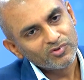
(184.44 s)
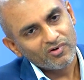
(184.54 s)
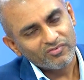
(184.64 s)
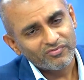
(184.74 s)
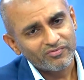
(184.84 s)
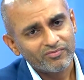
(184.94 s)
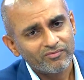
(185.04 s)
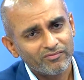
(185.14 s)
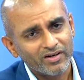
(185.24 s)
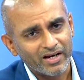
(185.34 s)
of,
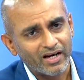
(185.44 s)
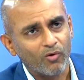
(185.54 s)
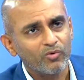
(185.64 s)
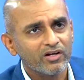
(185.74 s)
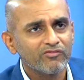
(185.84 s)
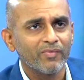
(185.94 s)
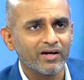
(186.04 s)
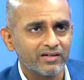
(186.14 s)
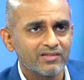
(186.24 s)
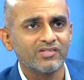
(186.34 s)
will I outlive
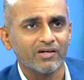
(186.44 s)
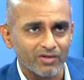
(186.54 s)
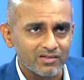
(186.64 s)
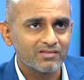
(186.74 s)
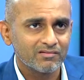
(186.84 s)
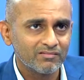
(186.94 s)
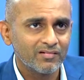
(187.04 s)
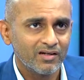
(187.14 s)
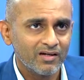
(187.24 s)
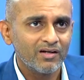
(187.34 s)
my savings?
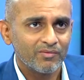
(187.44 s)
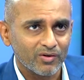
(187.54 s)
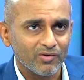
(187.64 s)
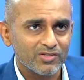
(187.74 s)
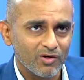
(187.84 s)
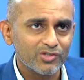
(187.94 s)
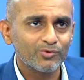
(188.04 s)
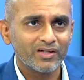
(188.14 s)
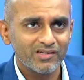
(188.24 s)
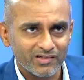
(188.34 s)
Because
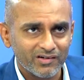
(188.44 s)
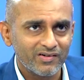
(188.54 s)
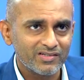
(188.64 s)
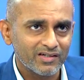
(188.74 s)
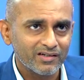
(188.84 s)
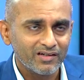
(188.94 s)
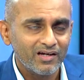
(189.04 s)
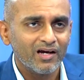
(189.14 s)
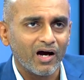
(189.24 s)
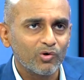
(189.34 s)
longevity is increasing.
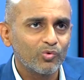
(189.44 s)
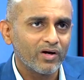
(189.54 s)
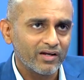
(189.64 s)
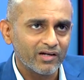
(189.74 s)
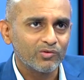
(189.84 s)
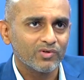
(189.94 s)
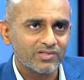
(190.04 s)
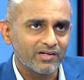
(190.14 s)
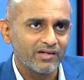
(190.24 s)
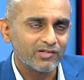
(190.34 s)
How do I get to a
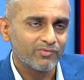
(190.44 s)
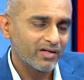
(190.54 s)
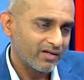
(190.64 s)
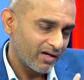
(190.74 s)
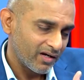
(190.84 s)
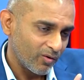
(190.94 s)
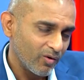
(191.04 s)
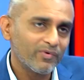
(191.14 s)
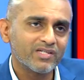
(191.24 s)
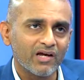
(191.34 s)
stage where I
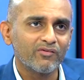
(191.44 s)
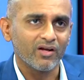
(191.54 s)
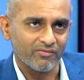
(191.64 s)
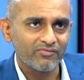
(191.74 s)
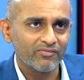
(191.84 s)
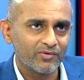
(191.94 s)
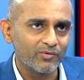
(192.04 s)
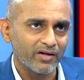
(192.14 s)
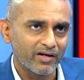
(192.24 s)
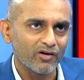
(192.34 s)
always have enough to
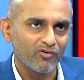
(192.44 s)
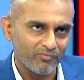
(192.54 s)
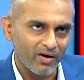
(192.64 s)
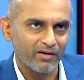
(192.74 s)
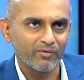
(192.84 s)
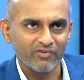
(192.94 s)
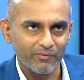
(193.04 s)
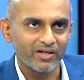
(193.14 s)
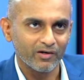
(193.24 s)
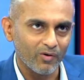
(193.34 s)
take care of my and my
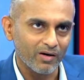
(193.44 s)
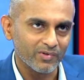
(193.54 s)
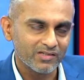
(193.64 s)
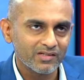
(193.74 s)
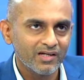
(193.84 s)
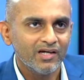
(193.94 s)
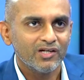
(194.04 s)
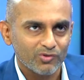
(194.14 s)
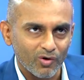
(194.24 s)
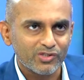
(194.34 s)
family requirements?
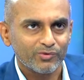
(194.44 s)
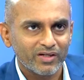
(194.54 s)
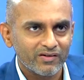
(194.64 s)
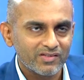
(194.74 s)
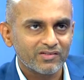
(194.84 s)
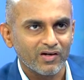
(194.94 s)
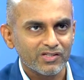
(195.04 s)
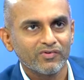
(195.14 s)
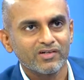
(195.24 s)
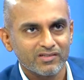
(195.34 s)
So longevity risk
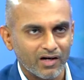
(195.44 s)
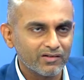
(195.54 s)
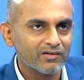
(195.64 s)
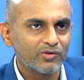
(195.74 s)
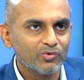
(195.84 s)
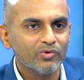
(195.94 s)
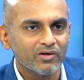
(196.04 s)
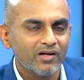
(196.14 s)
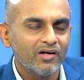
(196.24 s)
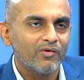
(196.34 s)
transfer is another tool
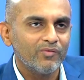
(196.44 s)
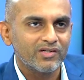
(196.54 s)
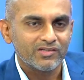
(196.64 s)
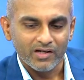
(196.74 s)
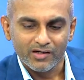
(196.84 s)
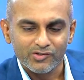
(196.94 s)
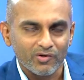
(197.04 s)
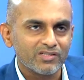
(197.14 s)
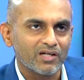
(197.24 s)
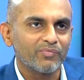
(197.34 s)
which an
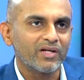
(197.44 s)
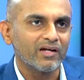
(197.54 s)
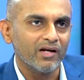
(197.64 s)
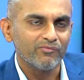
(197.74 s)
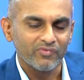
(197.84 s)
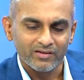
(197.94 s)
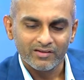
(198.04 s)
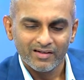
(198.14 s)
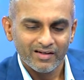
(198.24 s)
insurance company can help with.